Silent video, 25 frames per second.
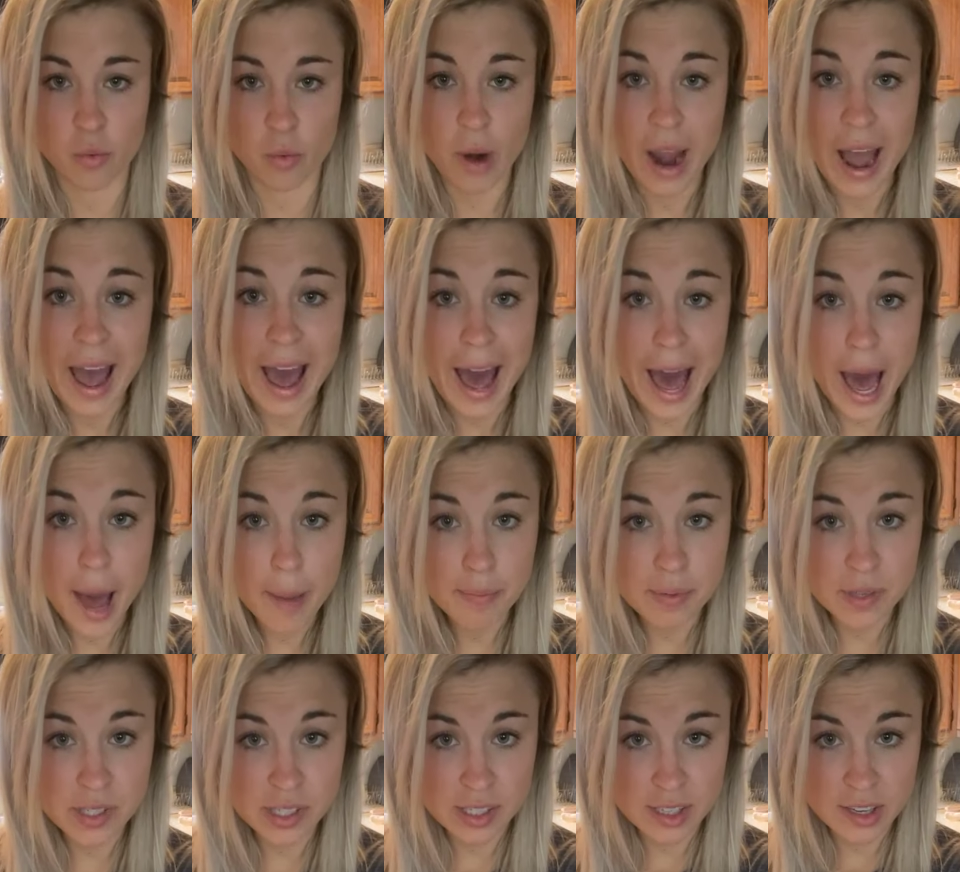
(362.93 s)

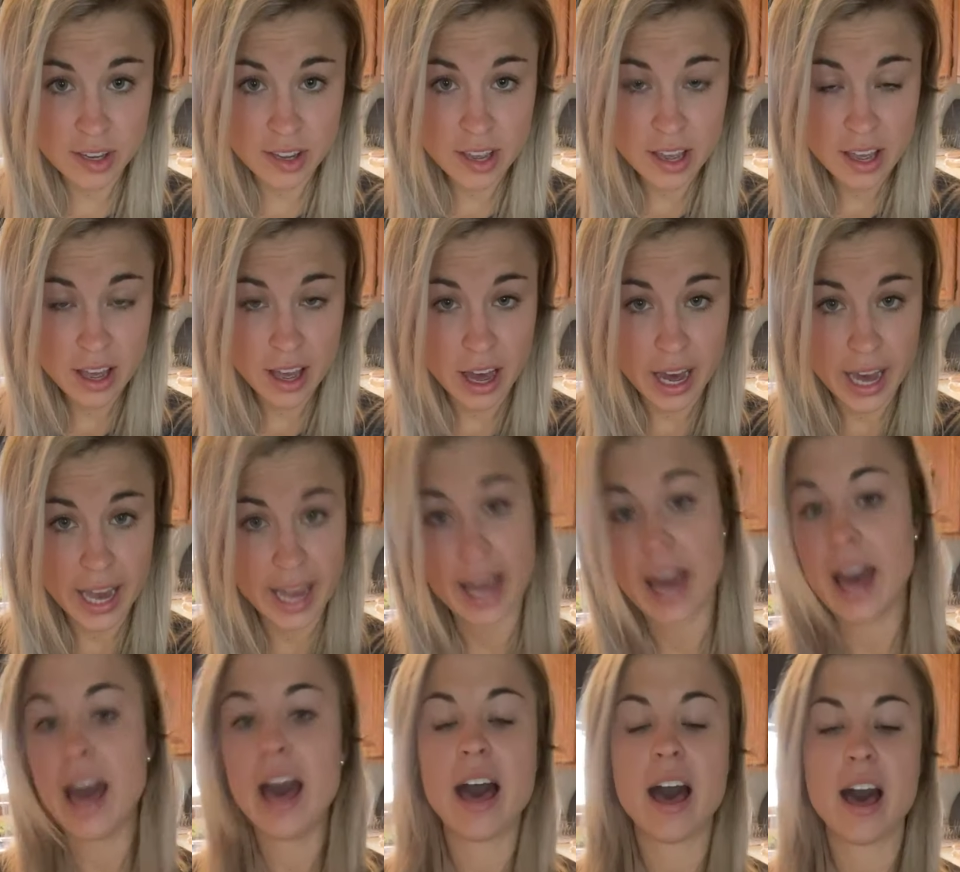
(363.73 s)
wraps, I
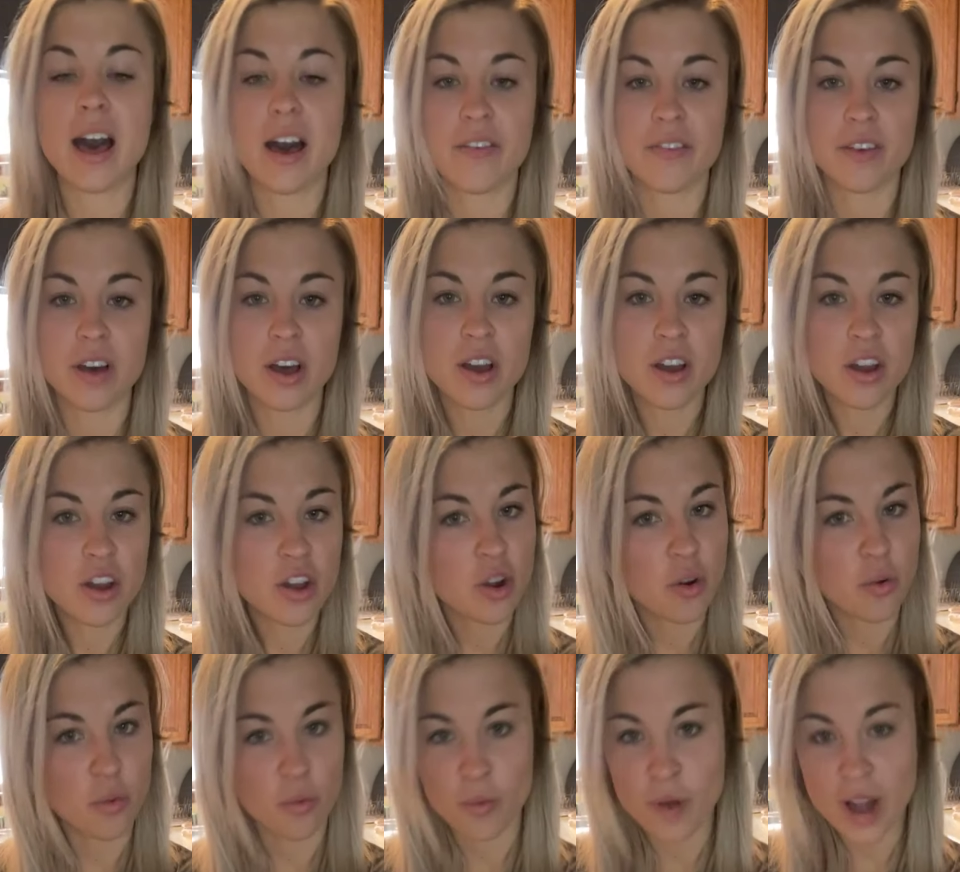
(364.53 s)
have
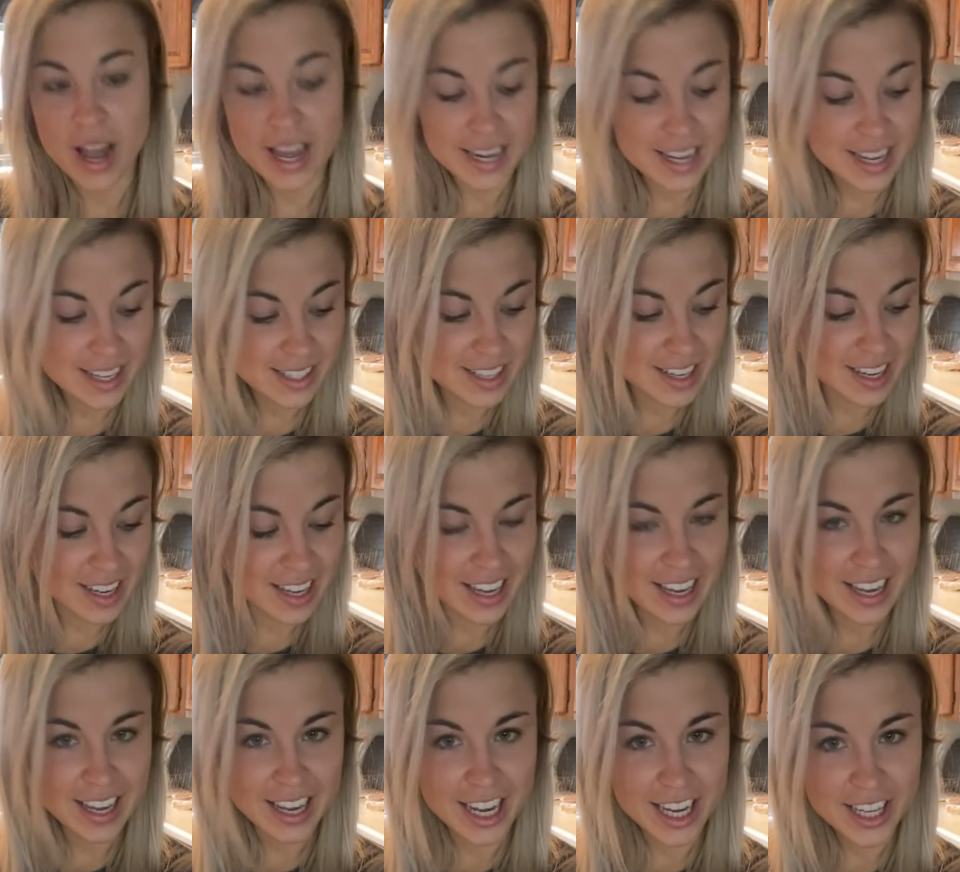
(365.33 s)
ready to
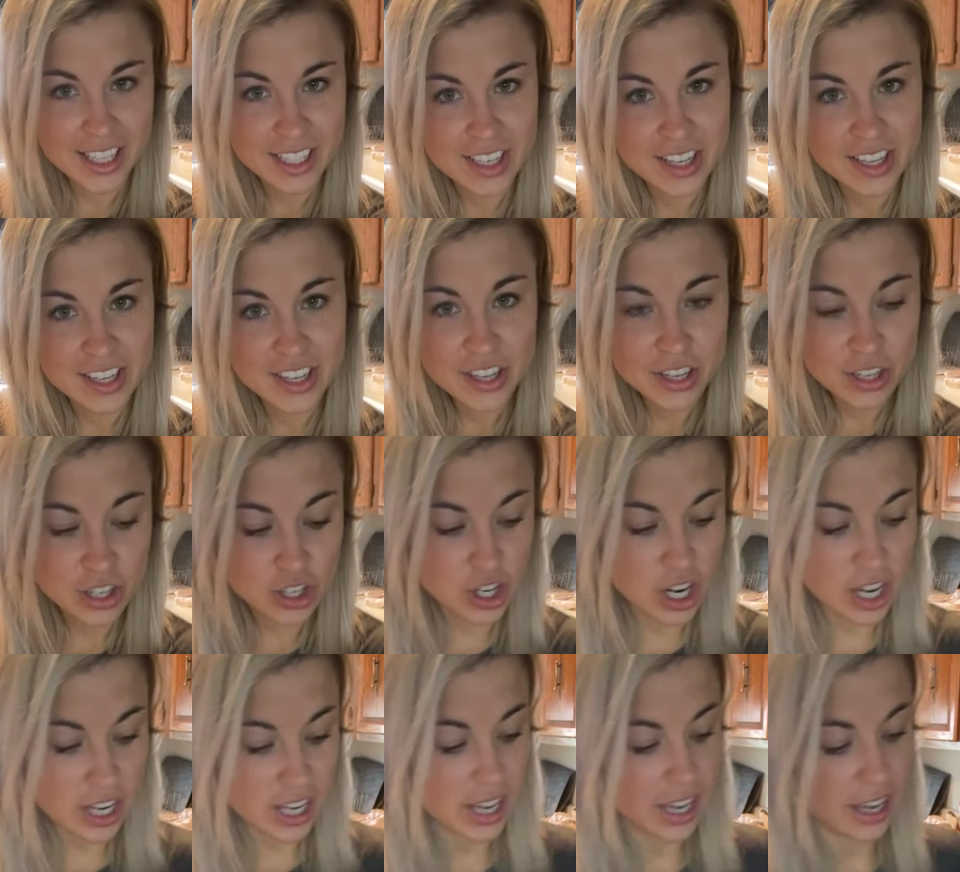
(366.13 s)
eat
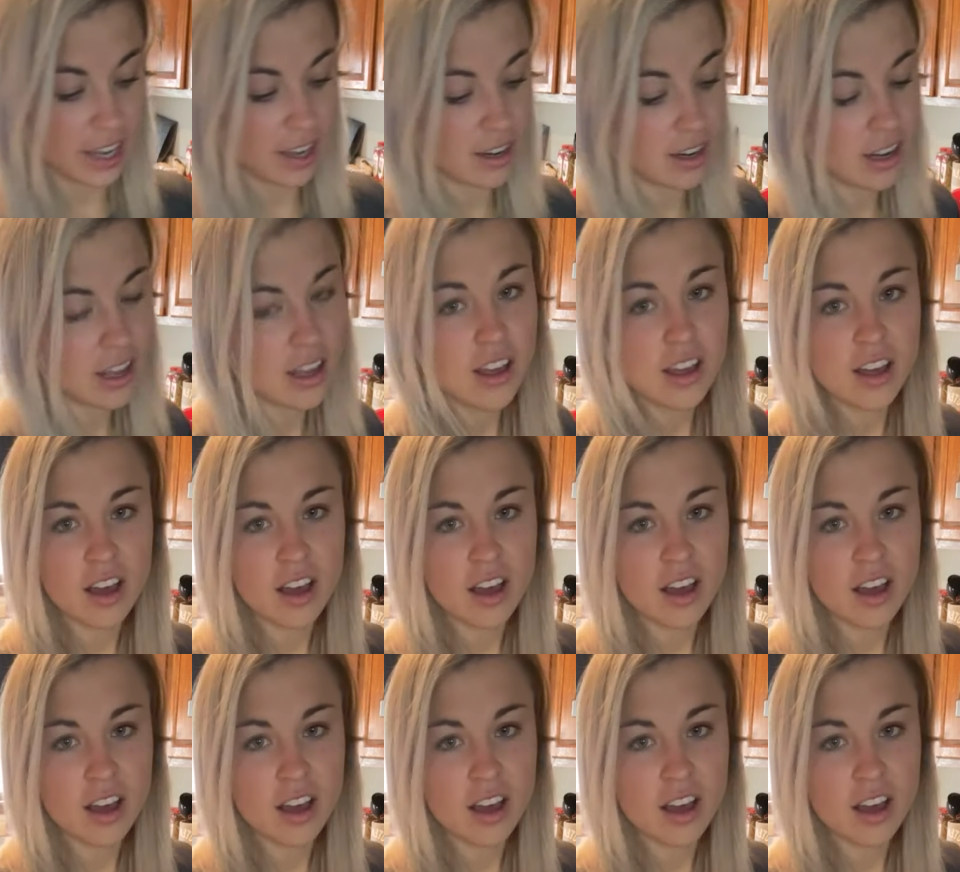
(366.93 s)
chicken.